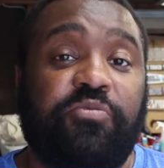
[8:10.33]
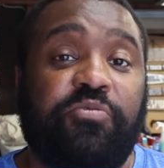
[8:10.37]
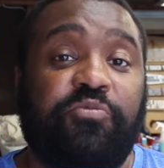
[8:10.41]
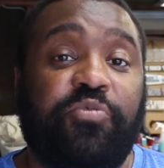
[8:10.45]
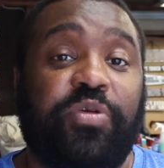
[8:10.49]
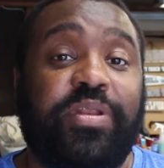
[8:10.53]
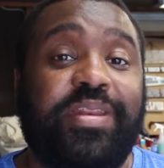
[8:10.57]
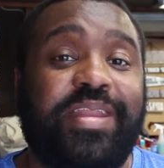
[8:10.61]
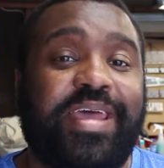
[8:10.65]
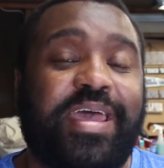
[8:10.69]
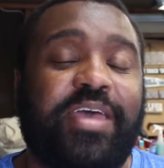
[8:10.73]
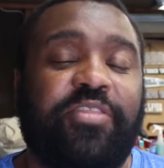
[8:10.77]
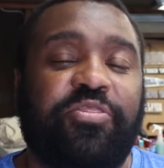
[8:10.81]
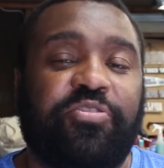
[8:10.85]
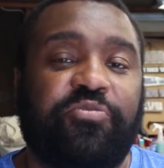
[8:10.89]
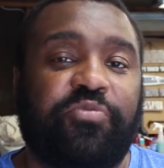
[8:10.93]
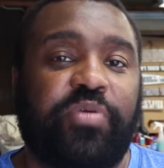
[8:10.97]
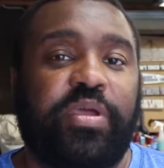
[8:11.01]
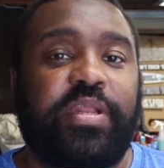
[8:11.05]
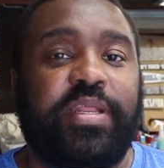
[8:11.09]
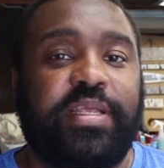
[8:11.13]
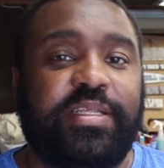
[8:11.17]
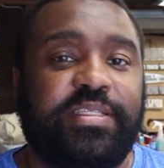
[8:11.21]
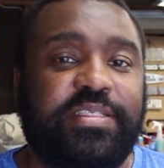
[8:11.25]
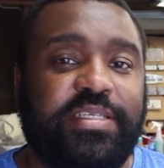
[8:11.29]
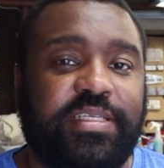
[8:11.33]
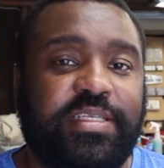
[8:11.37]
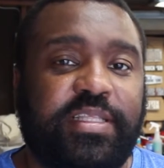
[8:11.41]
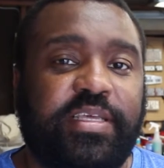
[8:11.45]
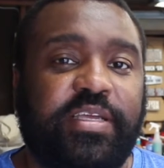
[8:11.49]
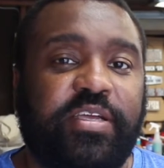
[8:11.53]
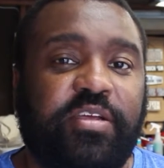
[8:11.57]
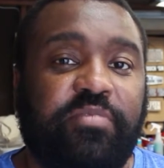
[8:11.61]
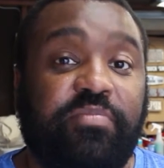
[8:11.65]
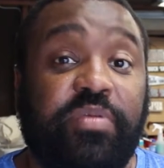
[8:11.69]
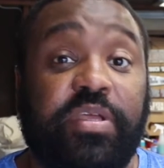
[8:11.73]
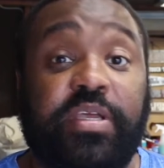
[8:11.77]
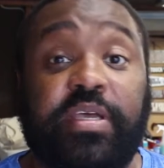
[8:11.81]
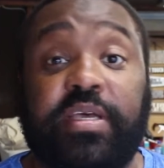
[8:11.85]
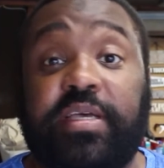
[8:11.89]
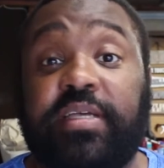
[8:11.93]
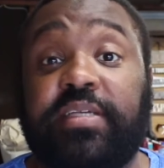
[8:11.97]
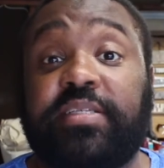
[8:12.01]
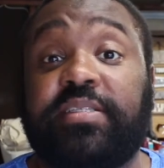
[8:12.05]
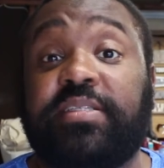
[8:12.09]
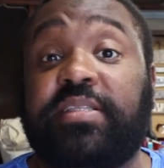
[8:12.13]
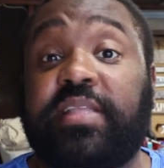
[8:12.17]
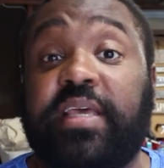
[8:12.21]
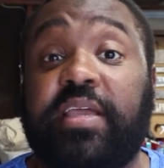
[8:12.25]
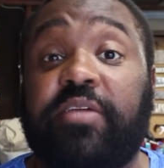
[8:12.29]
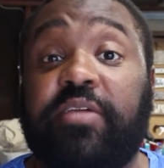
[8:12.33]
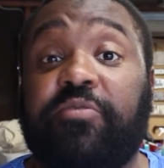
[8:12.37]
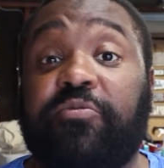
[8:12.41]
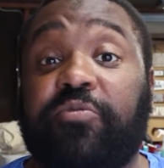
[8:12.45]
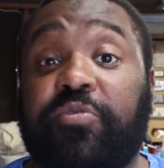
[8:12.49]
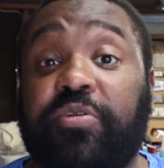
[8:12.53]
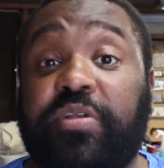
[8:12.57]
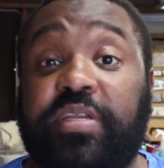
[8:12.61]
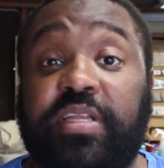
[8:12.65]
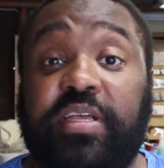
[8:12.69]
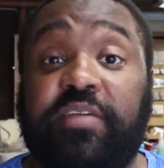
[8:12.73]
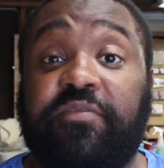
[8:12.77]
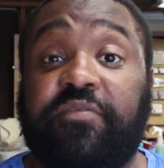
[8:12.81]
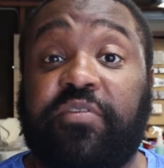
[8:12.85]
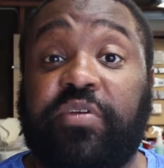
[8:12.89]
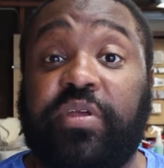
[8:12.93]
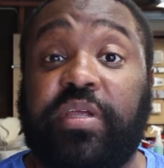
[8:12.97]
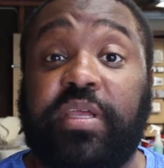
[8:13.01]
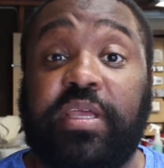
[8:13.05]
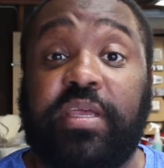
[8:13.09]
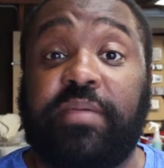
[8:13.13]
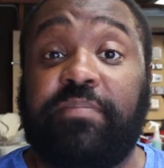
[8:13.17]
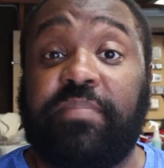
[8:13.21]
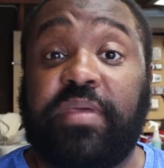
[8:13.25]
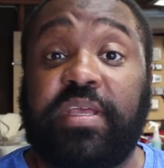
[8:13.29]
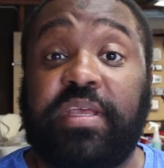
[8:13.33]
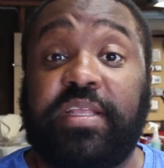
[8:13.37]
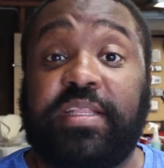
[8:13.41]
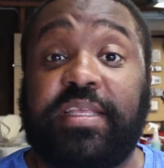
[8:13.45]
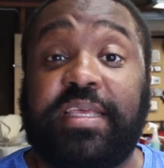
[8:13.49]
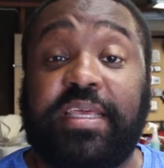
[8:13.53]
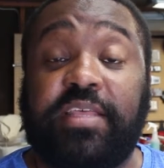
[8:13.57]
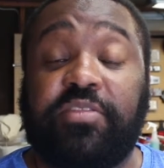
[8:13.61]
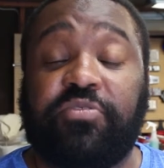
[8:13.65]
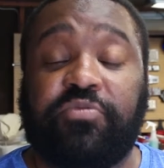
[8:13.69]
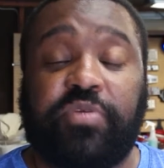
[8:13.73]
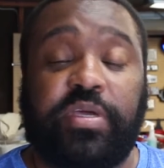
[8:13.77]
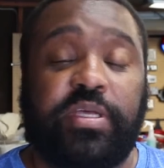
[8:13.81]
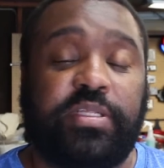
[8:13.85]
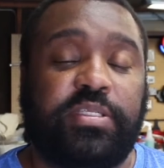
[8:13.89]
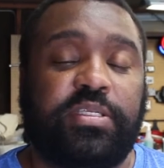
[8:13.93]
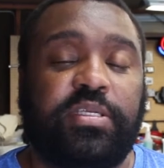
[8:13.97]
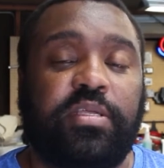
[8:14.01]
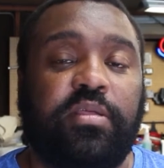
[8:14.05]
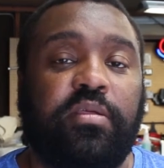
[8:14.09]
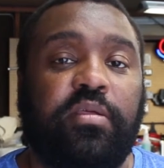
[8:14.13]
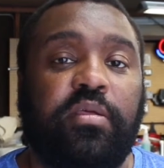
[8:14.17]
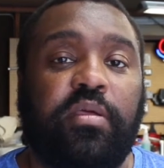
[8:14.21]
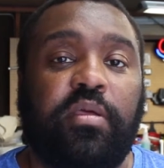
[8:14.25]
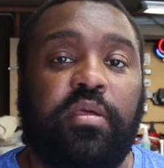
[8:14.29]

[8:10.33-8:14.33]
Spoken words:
would not thread into there because they were different MPT threads.